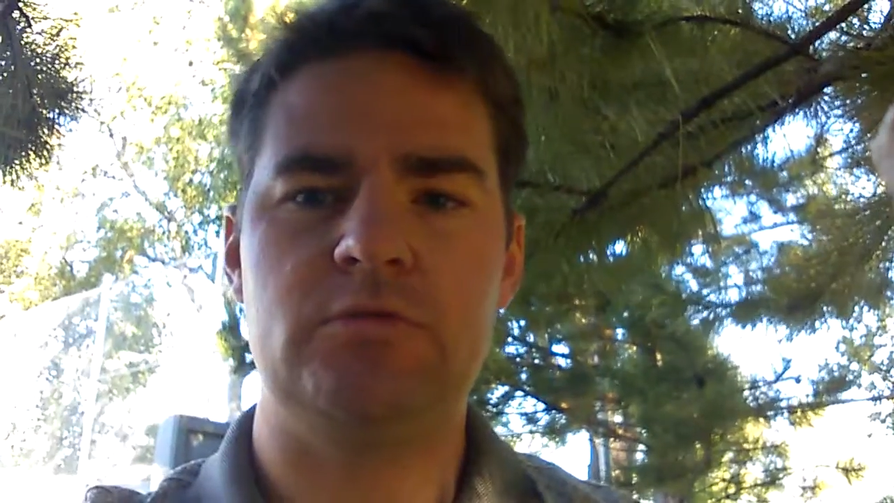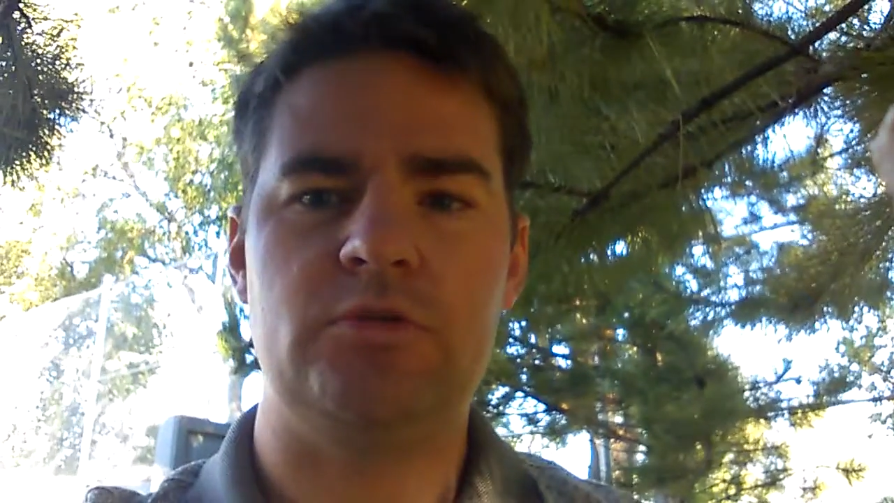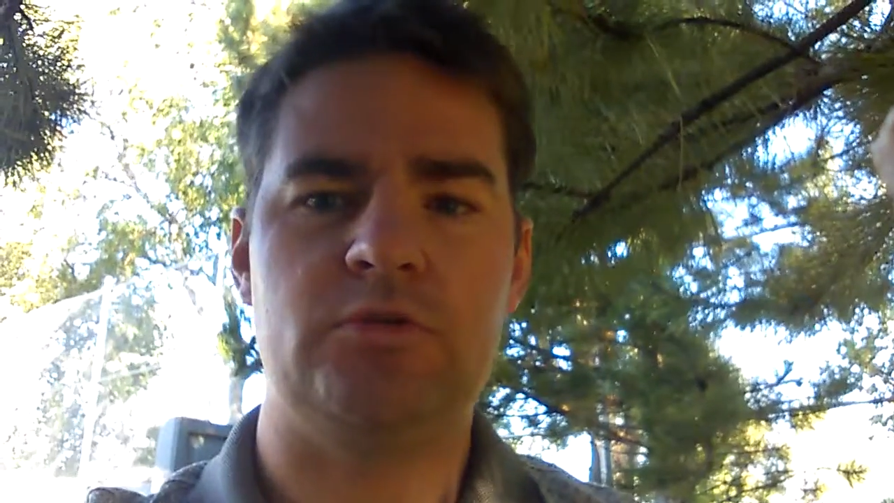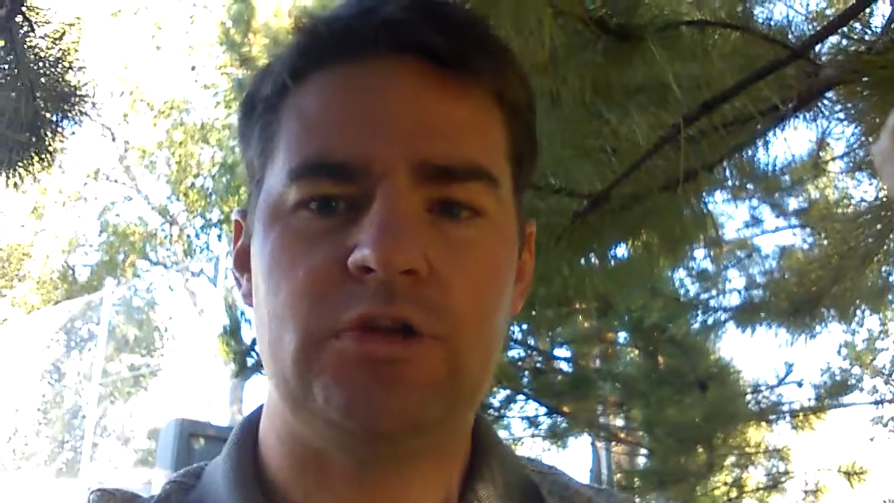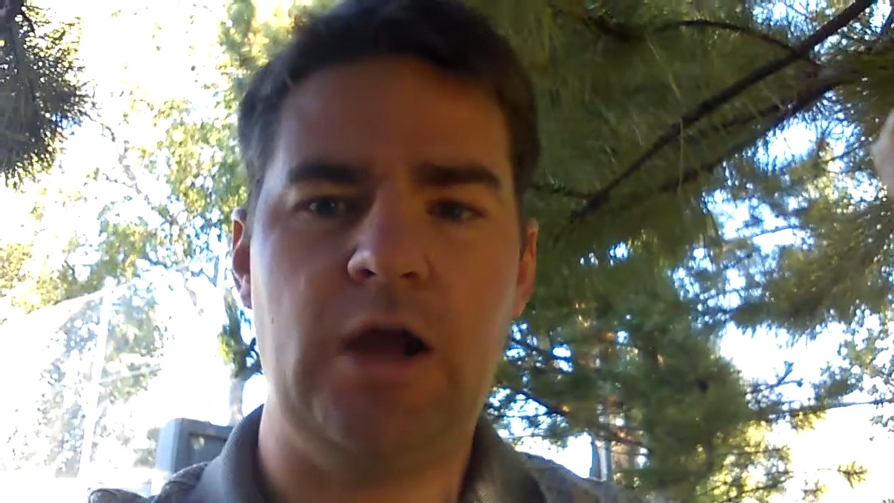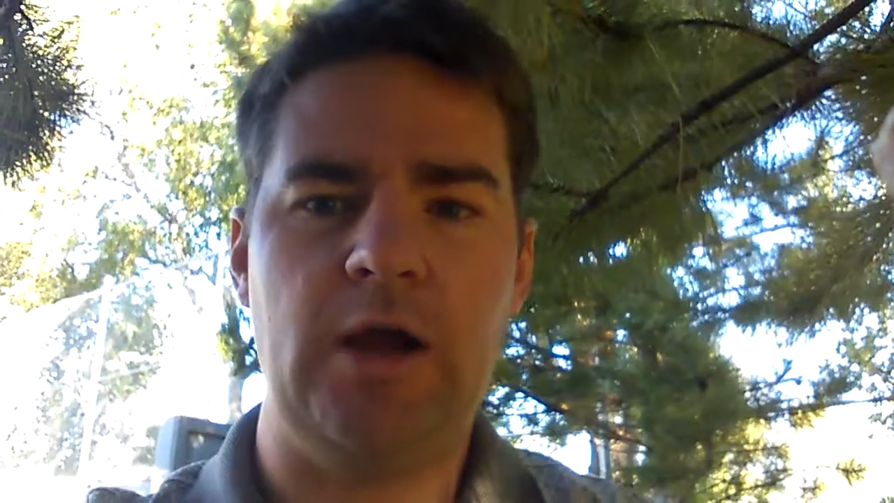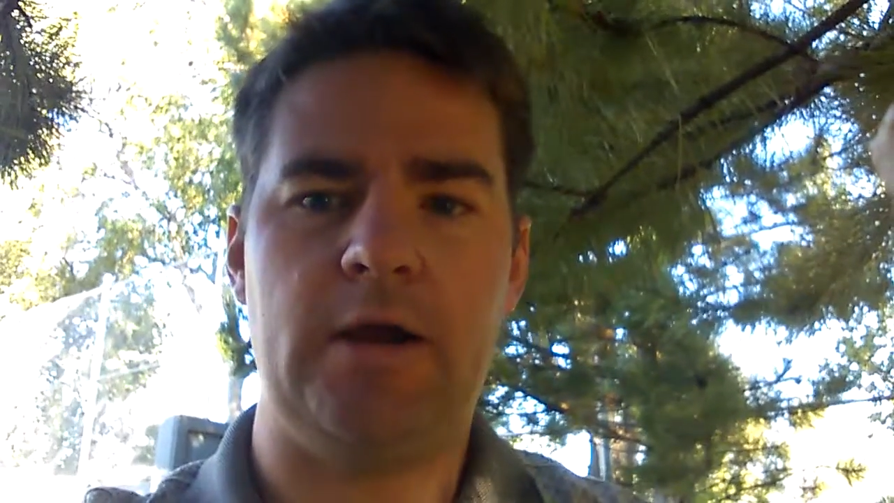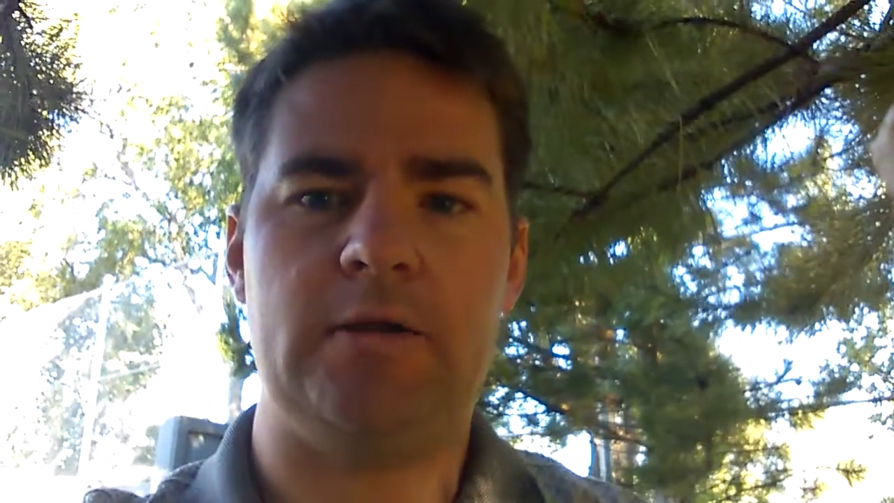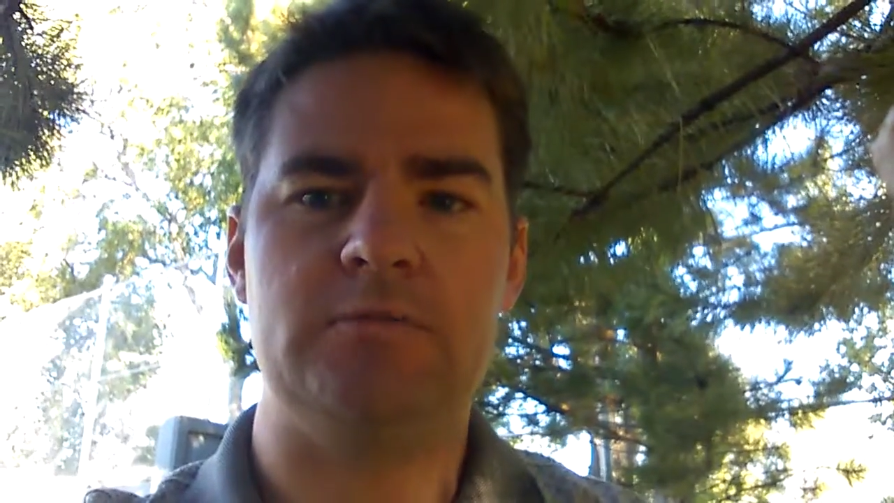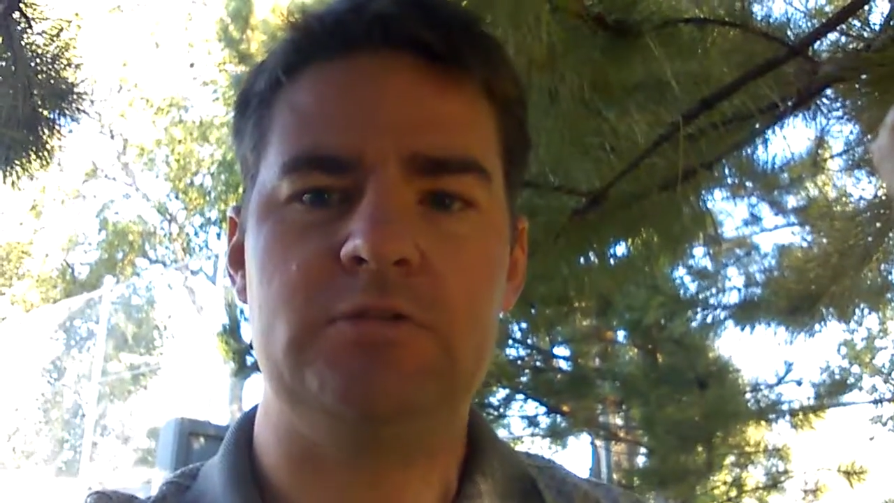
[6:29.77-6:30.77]
your
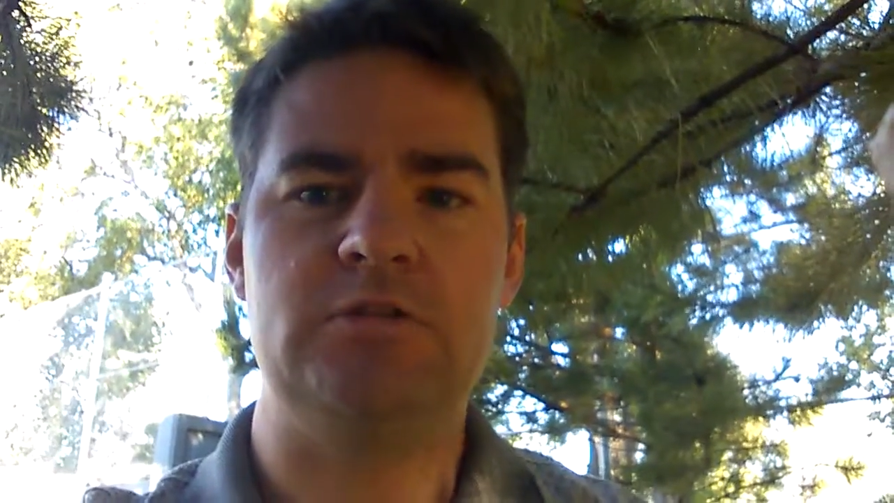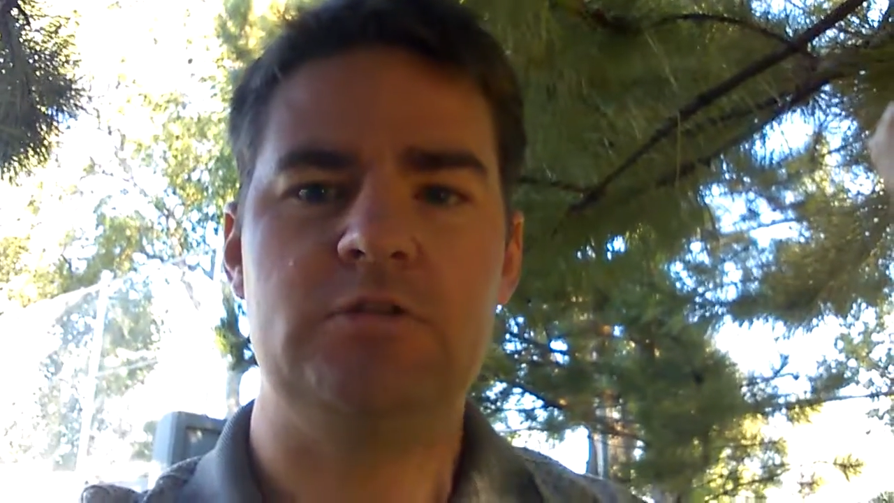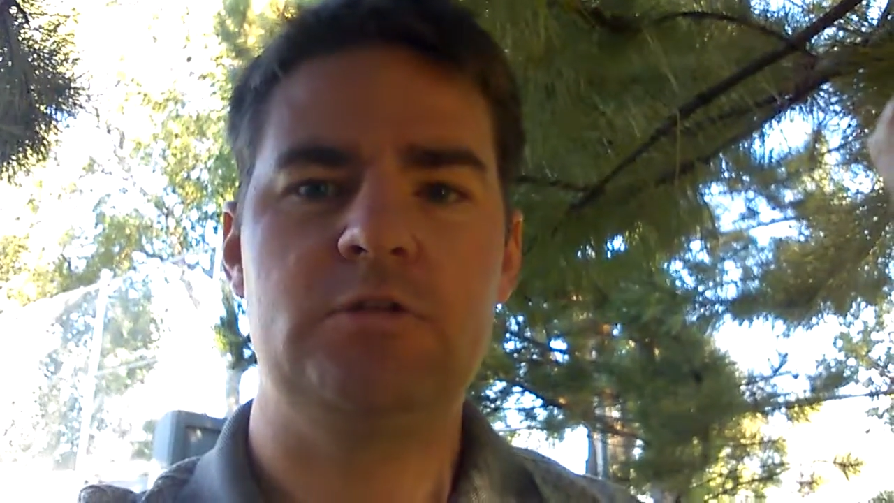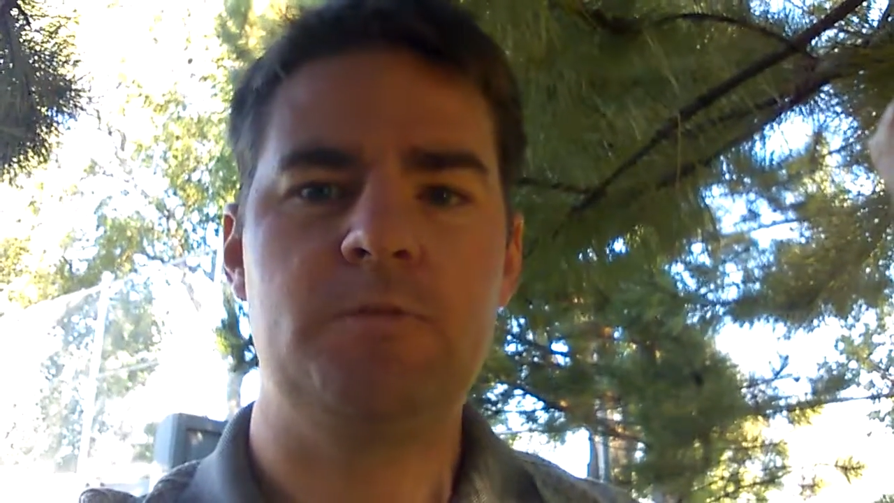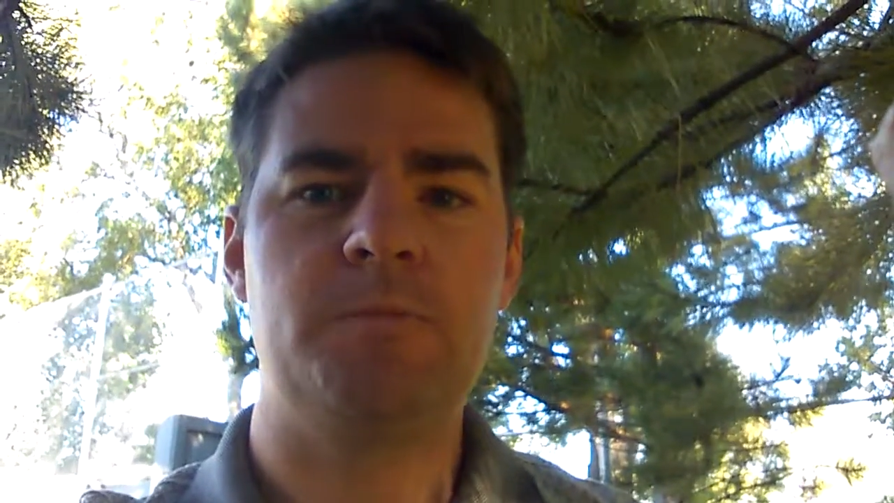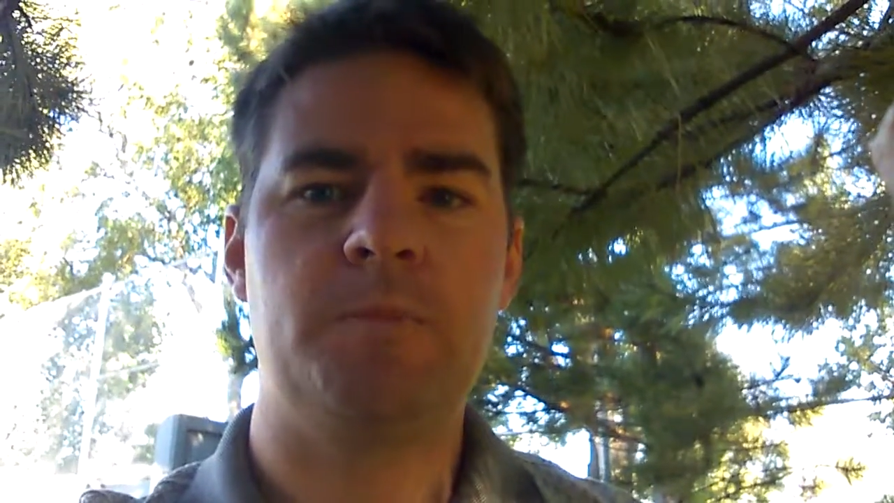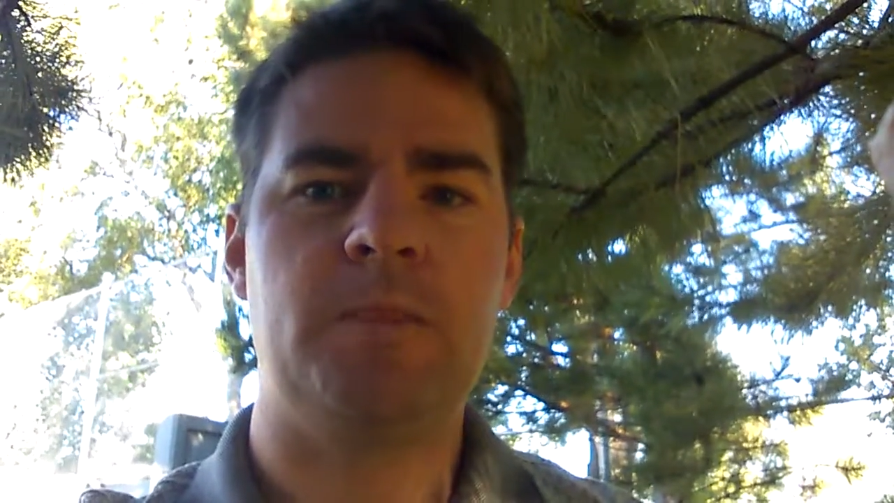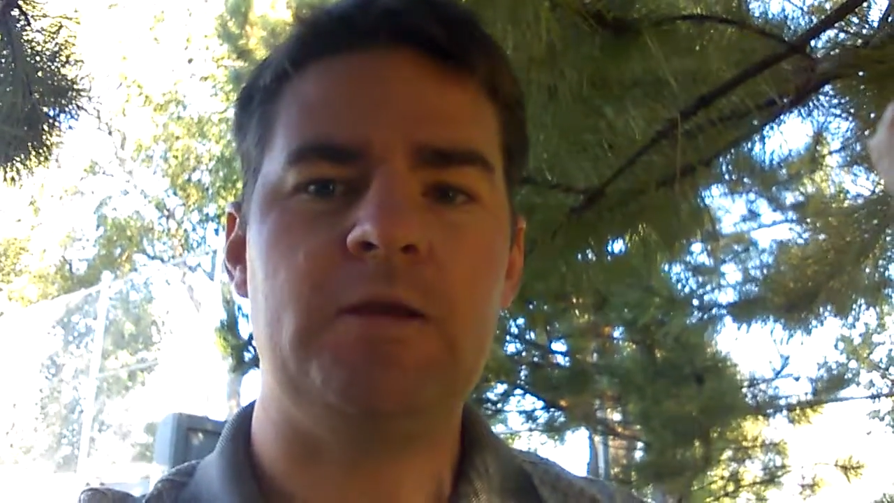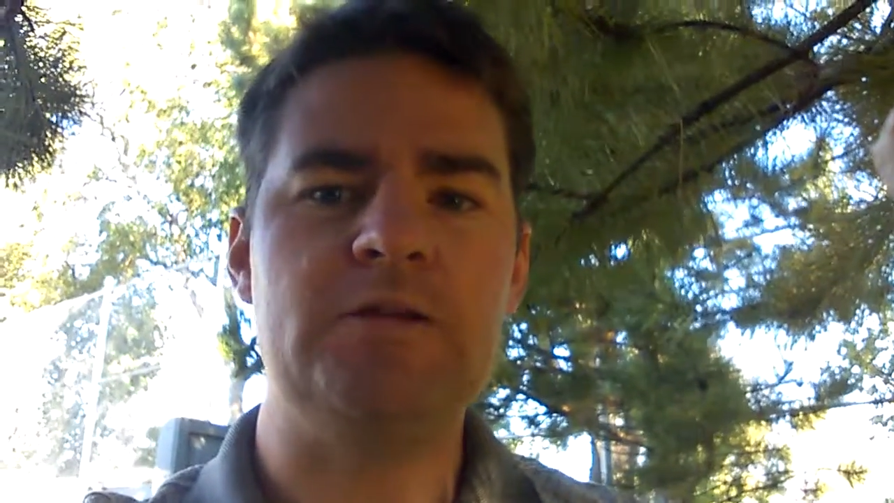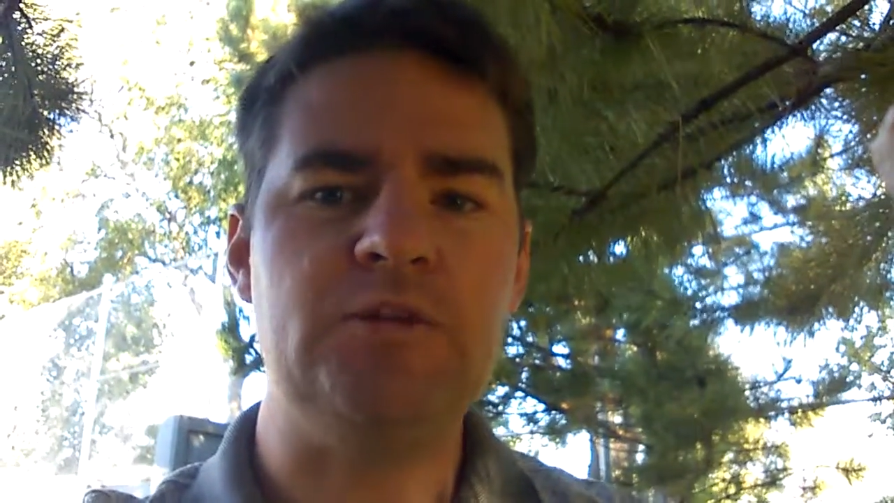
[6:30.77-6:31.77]
times in